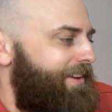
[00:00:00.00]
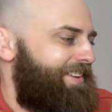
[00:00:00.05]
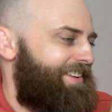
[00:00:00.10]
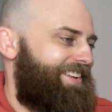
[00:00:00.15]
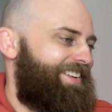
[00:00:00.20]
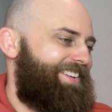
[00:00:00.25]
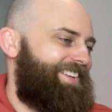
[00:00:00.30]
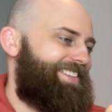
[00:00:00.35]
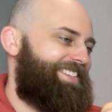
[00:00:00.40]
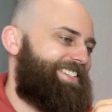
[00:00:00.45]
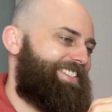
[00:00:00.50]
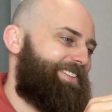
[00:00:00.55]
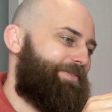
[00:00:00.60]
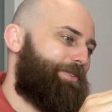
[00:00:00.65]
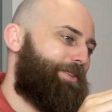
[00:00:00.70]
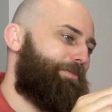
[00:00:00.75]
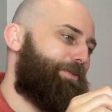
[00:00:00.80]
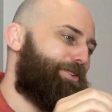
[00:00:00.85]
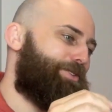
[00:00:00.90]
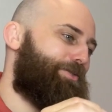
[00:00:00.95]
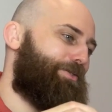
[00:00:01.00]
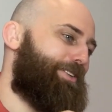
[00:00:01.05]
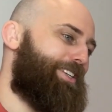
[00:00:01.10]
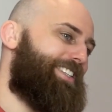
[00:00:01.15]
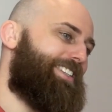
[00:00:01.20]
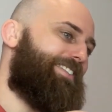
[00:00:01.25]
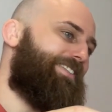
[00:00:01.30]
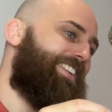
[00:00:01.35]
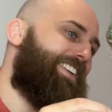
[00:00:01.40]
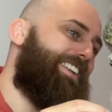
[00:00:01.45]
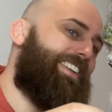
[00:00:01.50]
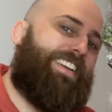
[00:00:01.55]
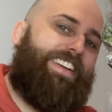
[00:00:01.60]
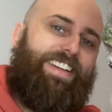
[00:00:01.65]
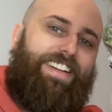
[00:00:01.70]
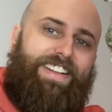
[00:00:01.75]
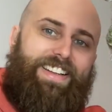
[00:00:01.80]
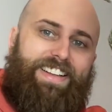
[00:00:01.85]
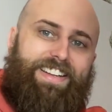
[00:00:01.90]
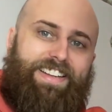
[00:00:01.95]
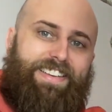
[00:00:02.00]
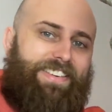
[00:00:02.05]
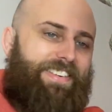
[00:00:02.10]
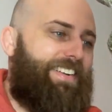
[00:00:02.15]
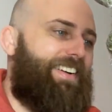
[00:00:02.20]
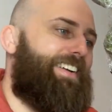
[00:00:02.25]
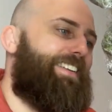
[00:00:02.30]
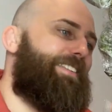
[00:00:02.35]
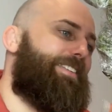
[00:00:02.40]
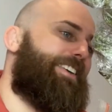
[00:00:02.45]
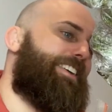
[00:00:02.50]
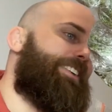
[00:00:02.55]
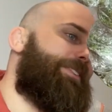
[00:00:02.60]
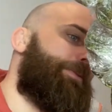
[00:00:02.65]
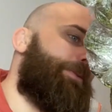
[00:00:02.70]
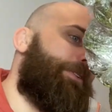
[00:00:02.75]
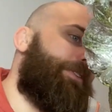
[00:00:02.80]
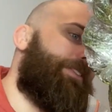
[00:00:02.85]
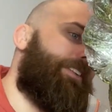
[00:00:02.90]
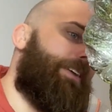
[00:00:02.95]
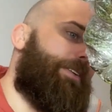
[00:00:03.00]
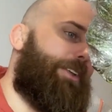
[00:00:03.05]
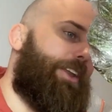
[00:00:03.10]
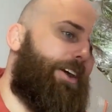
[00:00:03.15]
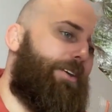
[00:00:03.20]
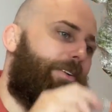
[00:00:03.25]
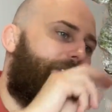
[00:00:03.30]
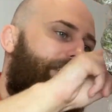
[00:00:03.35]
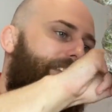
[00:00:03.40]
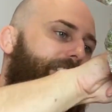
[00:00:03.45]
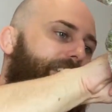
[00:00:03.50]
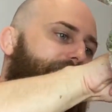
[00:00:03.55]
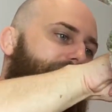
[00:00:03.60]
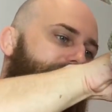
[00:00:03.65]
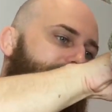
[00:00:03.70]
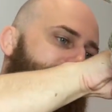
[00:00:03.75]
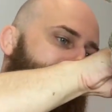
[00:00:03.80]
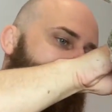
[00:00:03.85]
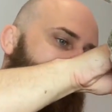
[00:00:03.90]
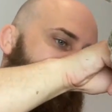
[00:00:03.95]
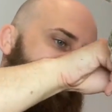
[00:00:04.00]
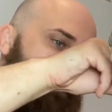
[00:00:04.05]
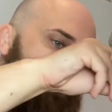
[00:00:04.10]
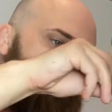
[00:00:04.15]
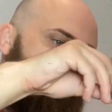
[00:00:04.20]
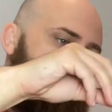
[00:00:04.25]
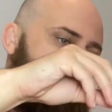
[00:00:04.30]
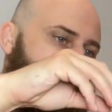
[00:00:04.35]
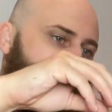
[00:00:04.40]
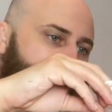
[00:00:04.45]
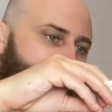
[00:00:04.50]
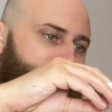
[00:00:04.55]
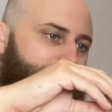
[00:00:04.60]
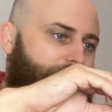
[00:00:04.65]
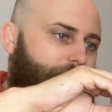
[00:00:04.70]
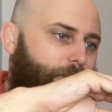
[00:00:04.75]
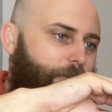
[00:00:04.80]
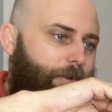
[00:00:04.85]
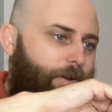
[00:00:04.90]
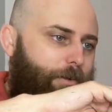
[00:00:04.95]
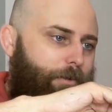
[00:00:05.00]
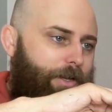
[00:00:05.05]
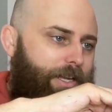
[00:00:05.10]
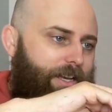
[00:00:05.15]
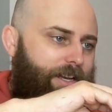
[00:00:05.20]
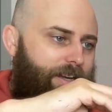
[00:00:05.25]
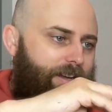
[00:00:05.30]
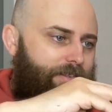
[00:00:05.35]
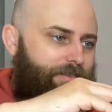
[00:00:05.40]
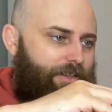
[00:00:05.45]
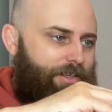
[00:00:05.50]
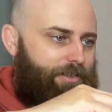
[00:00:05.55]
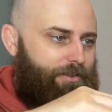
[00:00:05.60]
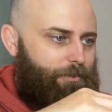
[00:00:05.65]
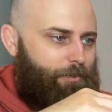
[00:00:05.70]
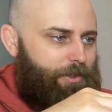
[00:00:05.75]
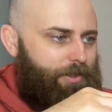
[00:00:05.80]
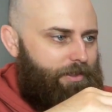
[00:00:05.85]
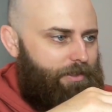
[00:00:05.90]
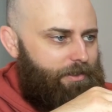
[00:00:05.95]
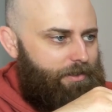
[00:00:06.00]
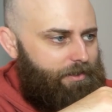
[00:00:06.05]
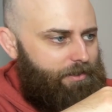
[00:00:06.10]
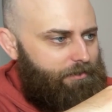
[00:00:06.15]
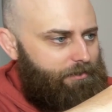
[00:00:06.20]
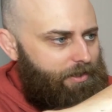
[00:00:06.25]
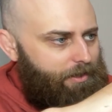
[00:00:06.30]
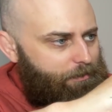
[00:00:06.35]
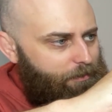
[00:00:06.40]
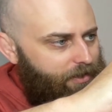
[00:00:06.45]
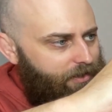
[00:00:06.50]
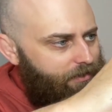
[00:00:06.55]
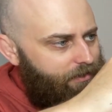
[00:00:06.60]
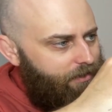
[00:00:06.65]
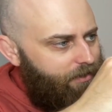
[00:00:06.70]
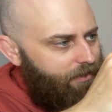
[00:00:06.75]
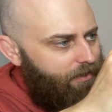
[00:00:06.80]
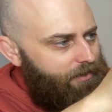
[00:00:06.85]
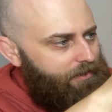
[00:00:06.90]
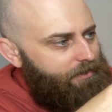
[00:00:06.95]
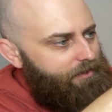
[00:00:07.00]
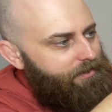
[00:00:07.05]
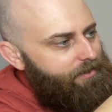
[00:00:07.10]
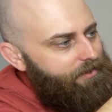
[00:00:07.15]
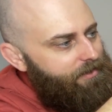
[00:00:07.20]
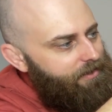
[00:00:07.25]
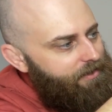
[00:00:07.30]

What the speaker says: except the most recent one. All right, well, I guess we'll just keep going and see what we have as we unwrap these guys.